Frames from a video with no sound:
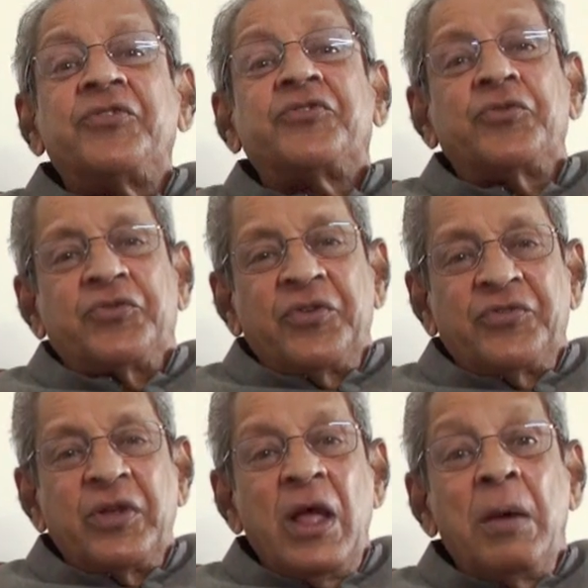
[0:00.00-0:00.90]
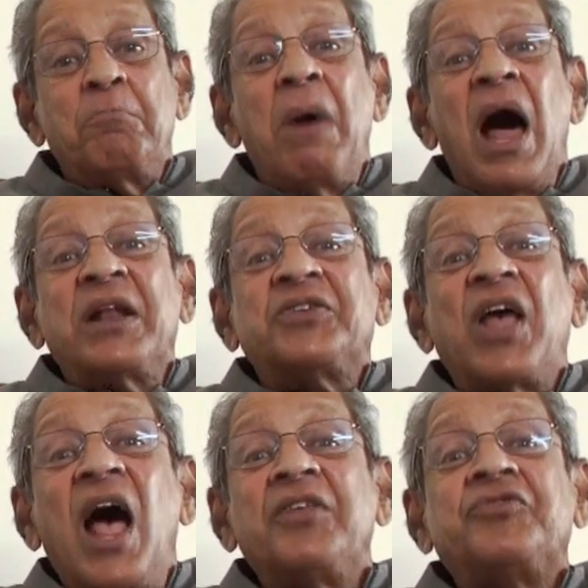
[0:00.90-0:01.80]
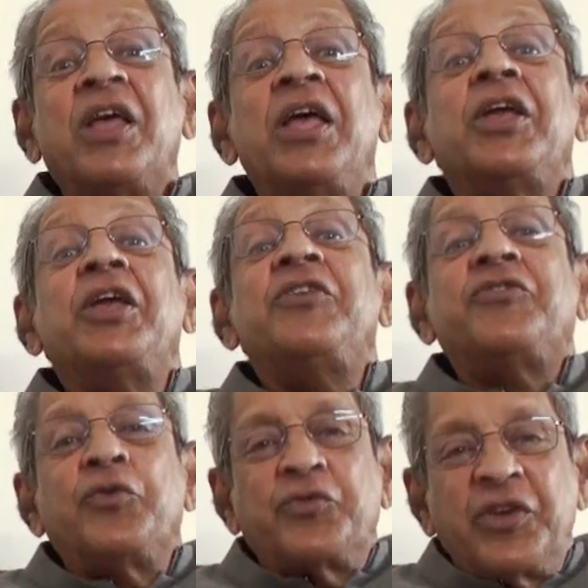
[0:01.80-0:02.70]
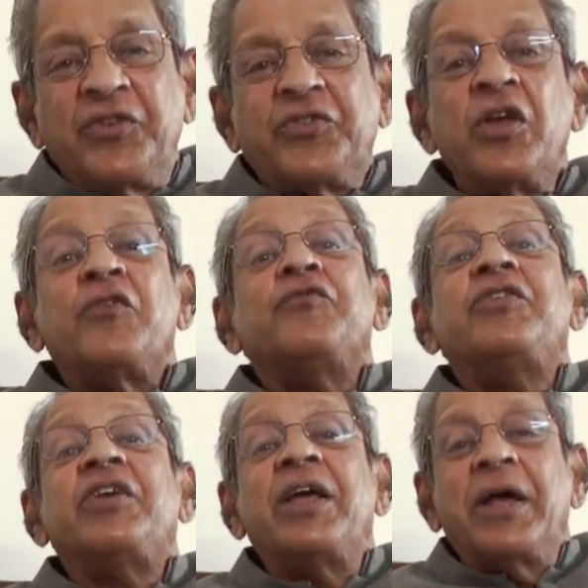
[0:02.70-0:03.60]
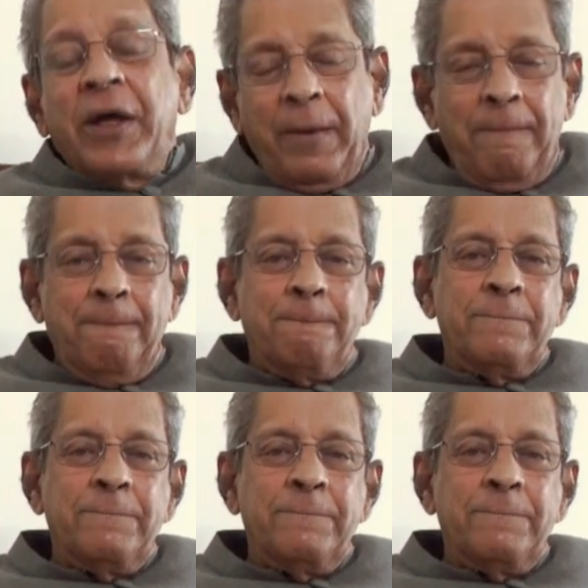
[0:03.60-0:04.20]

institutions, Mansa's institutions, Vijayanagaram.